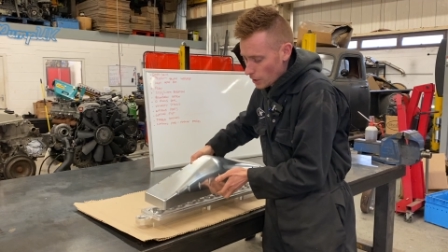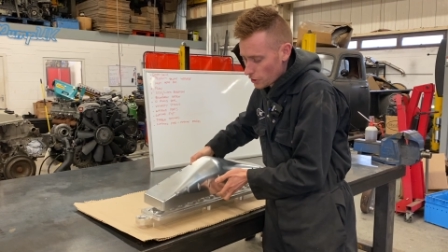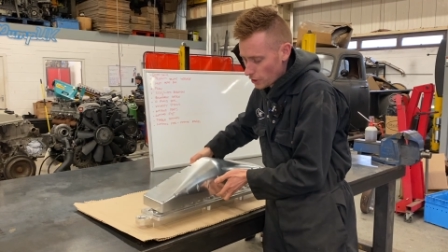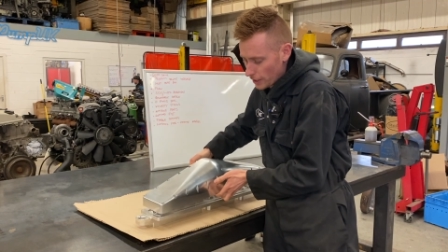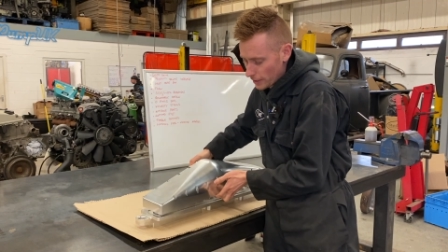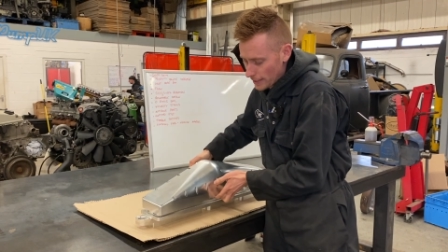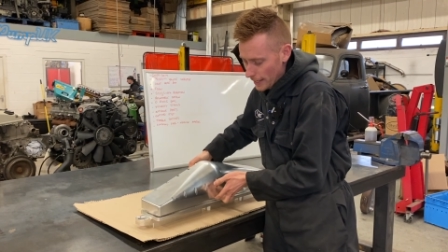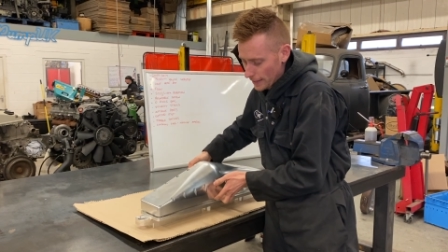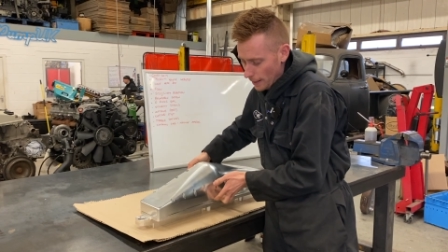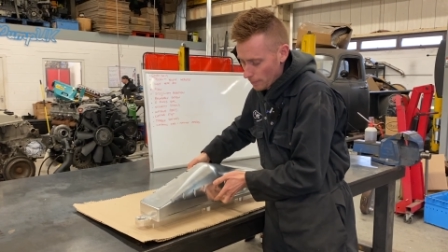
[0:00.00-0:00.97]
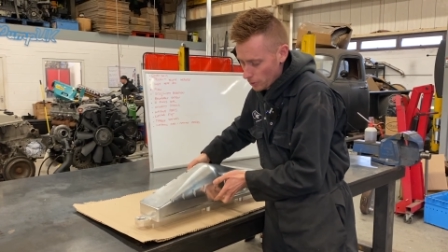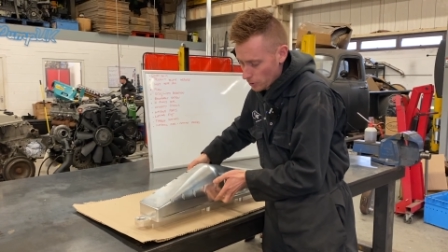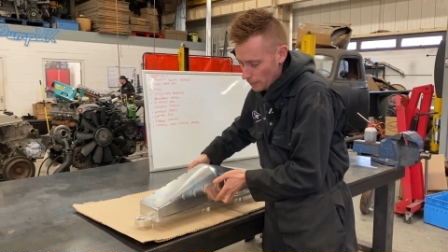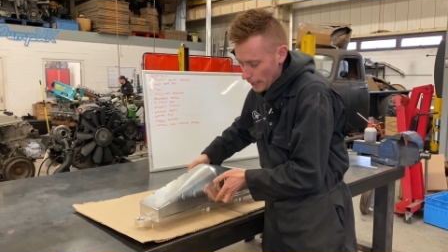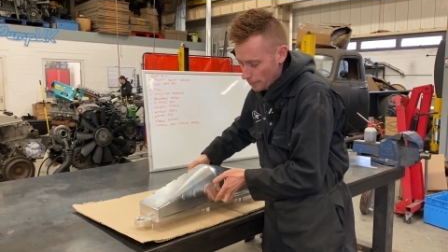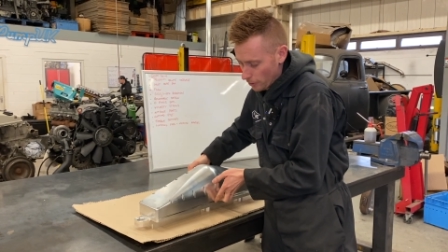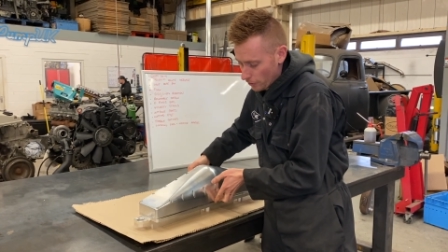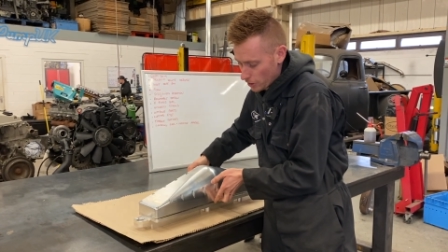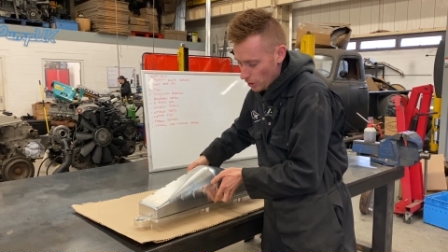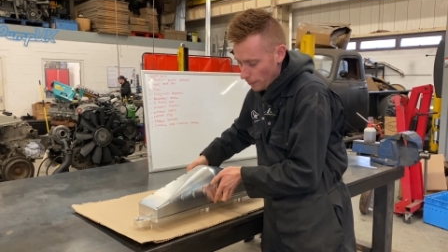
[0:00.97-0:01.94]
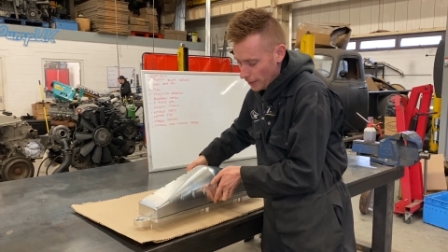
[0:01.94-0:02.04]
So you can take that boost pipe over the
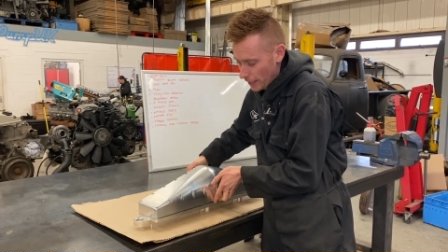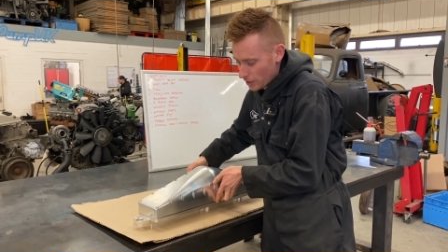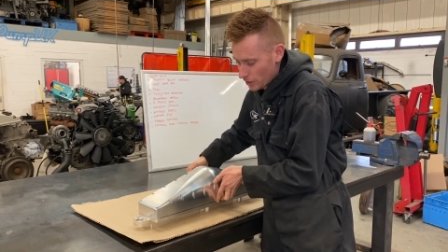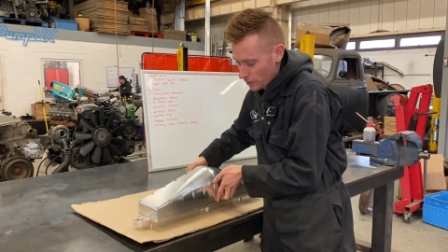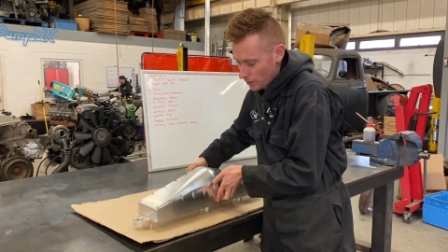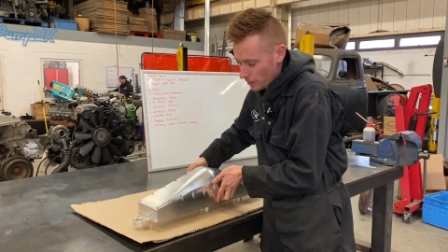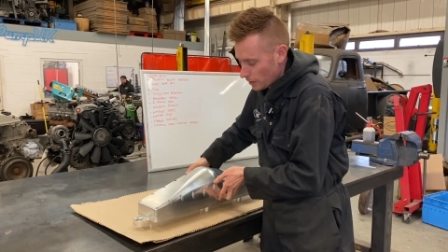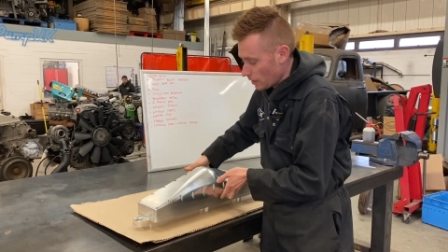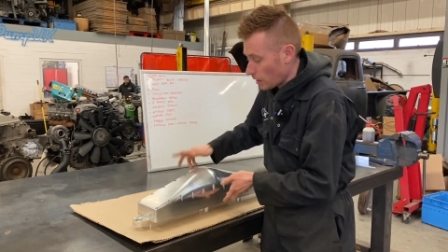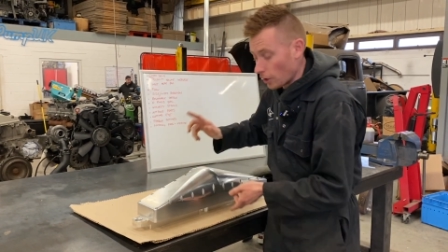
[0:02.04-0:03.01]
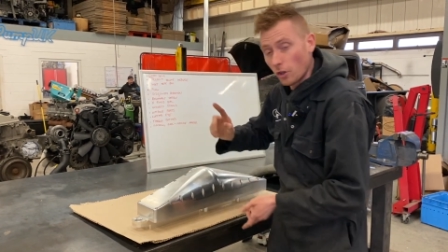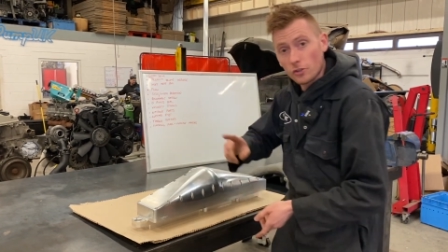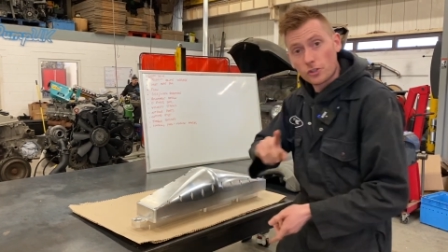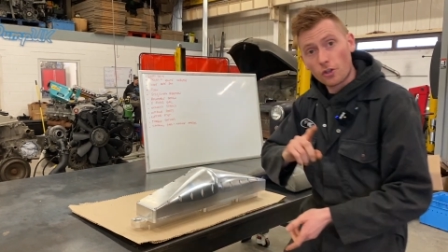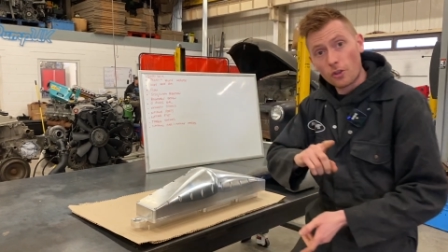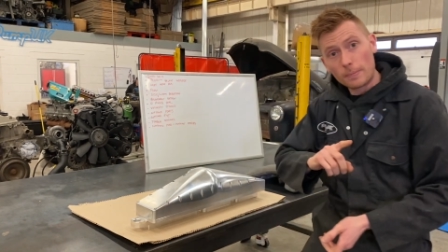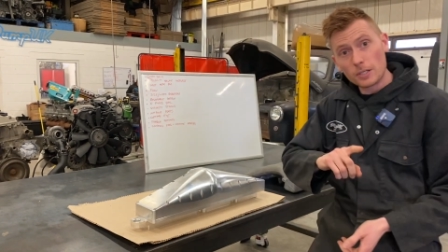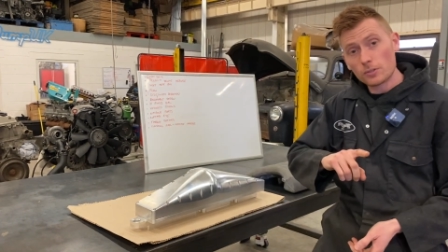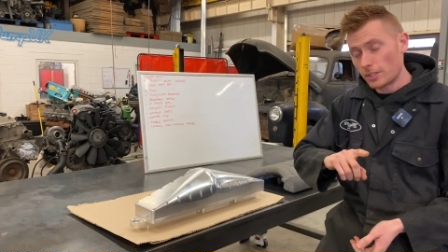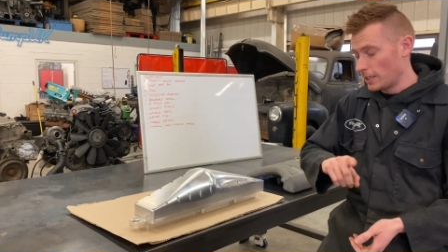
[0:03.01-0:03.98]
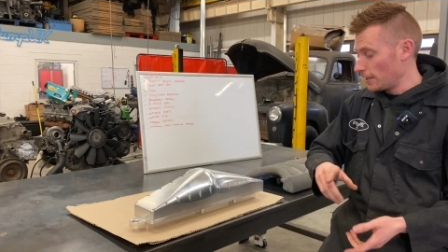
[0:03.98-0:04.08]
top of the engine. And also the
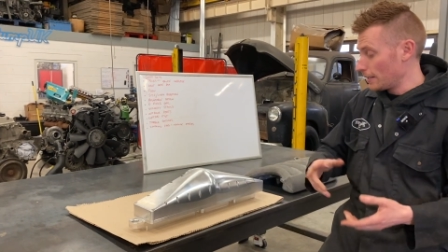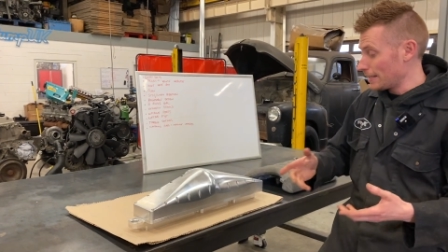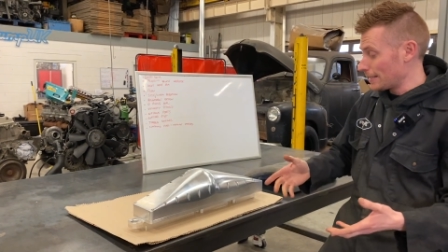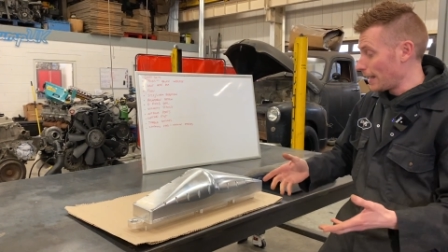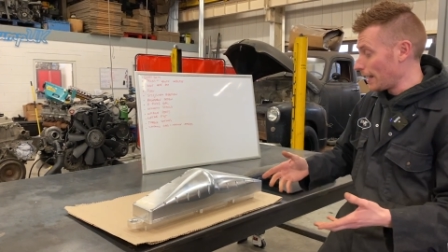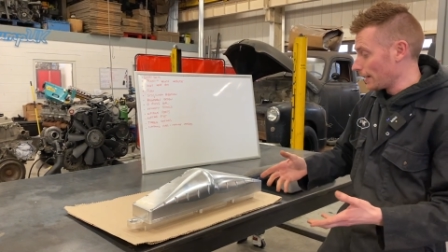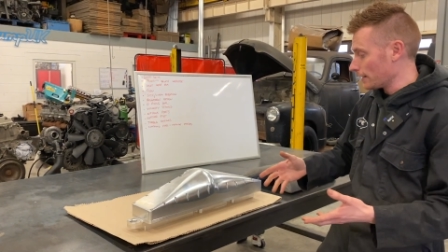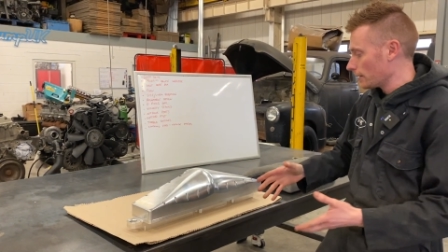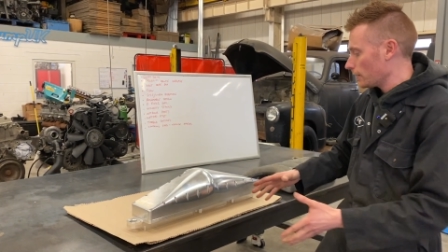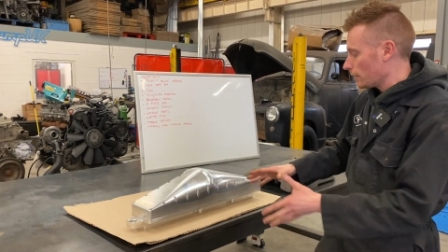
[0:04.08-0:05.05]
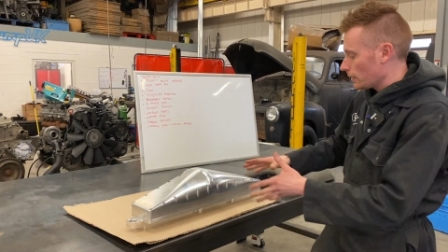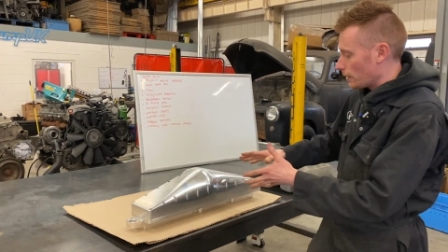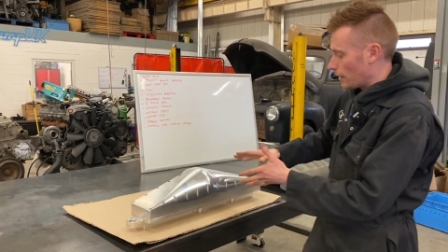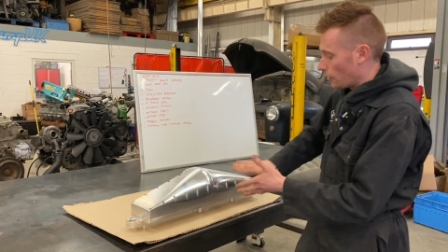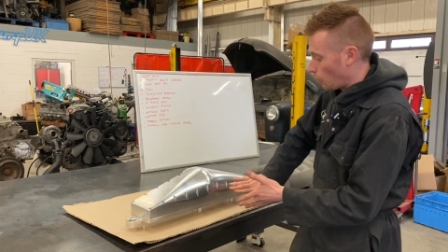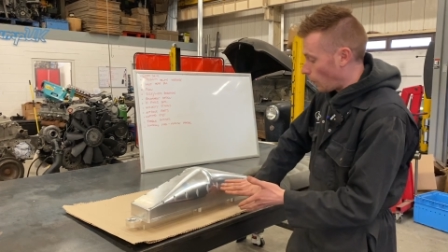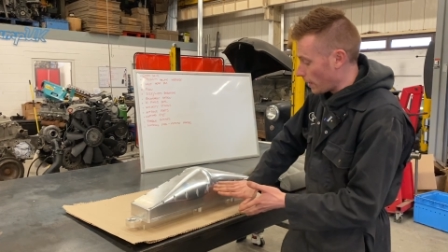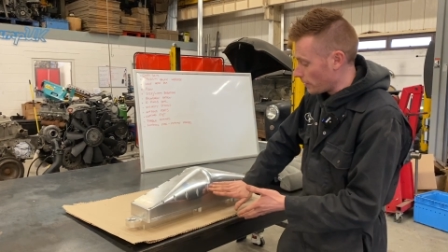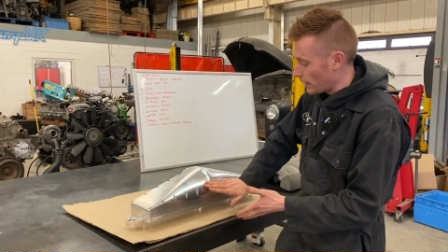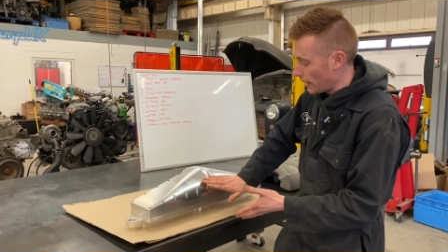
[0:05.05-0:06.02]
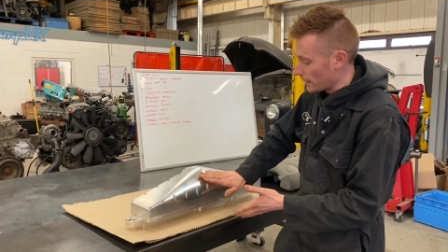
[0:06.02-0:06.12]
beauty in the design, the way
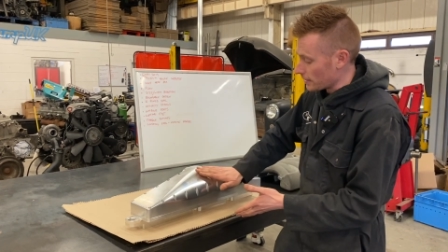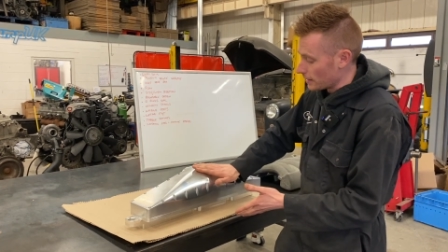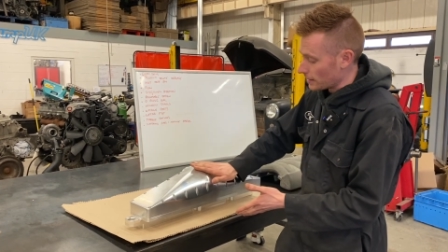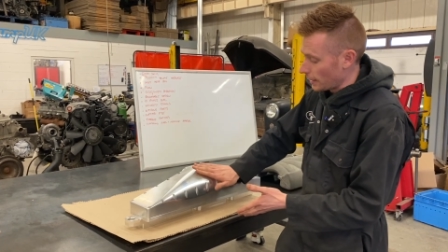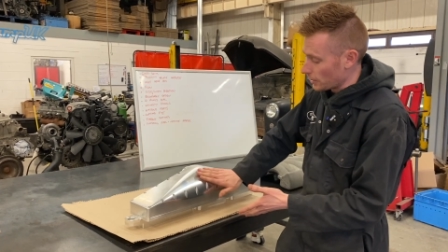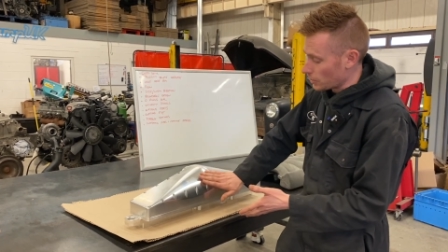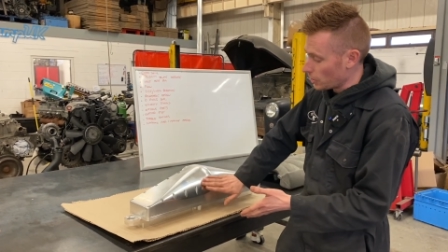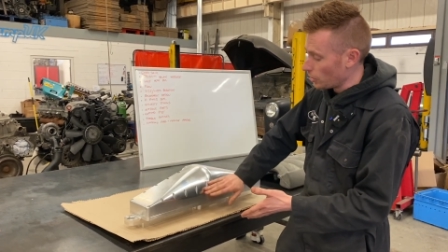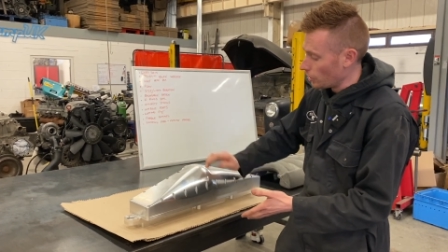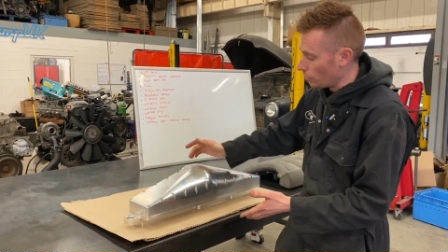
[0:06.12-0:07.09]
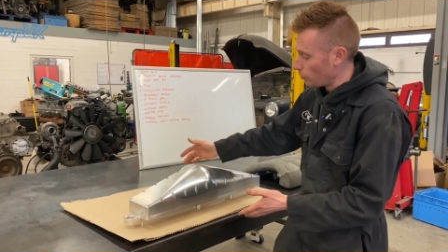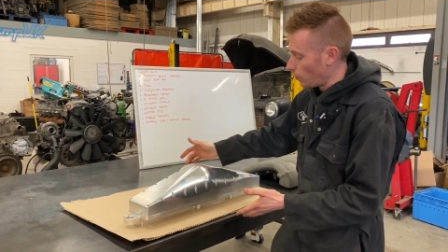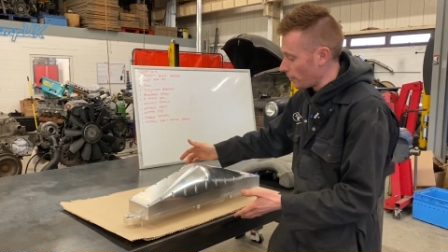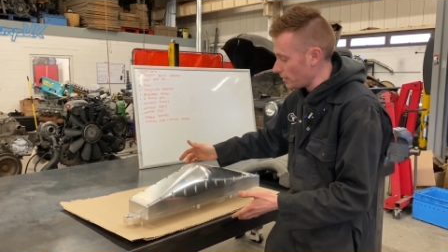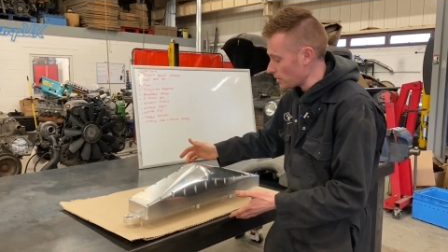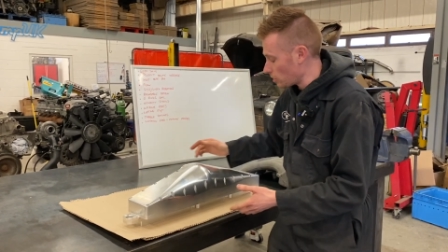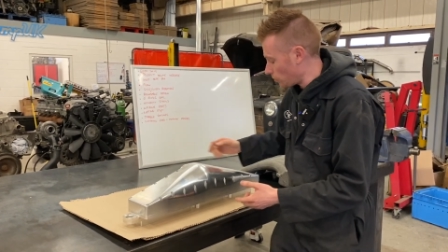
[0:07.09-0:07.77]
that it has this nice curve, when this is